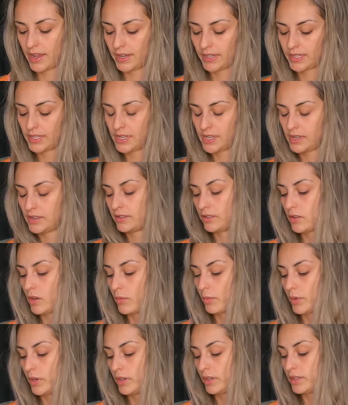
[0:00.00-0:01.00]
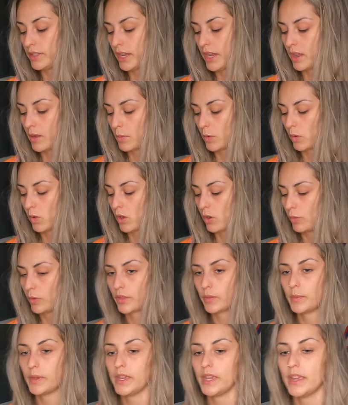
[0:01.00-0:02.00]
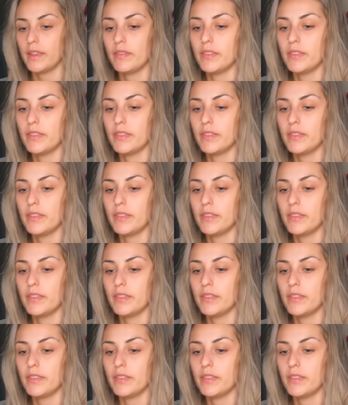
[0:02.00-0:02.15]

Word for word: AT, so I'm going to take them along with me.